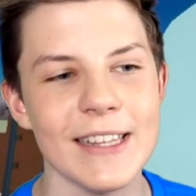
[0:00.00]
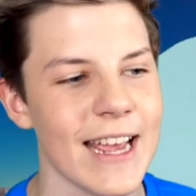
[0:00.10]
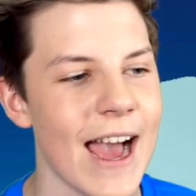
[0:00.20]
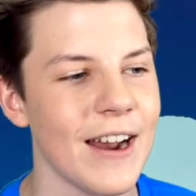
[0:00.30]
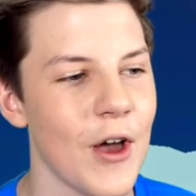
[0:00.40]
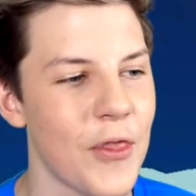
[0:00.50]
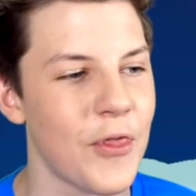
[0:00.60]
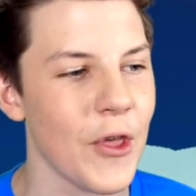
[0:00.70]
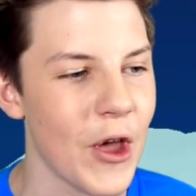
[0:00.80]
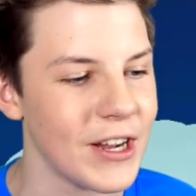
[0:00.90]
fell down a
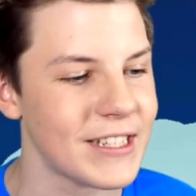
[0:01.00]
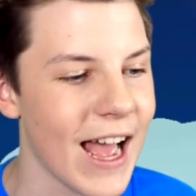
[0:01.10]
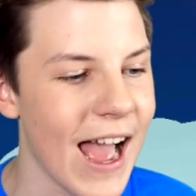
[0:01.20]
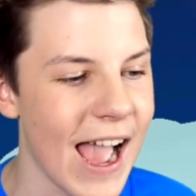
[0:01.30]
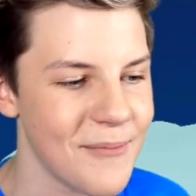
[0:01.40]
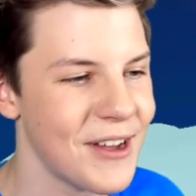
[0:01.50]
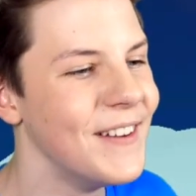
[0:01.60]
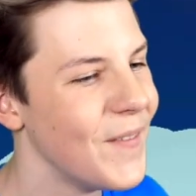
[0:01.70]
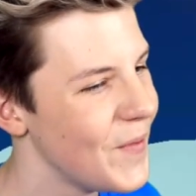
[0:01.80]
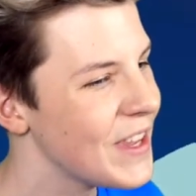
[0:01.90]
3rd time.
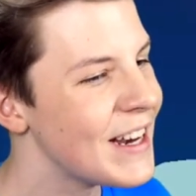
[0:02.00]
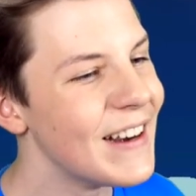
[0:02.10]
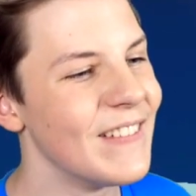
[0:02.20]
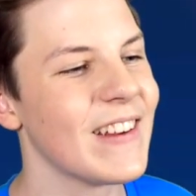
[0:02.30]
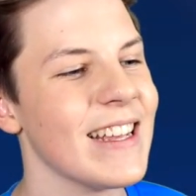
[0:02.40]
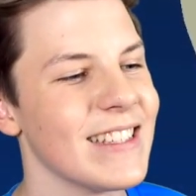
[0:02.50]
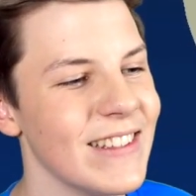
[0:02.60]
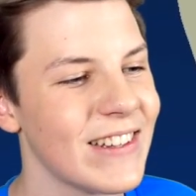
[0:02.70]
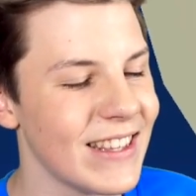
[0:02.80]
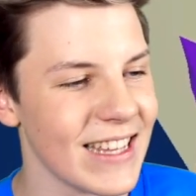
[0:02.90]
Guys,
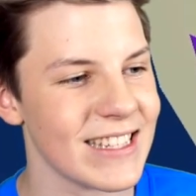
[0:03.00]
look at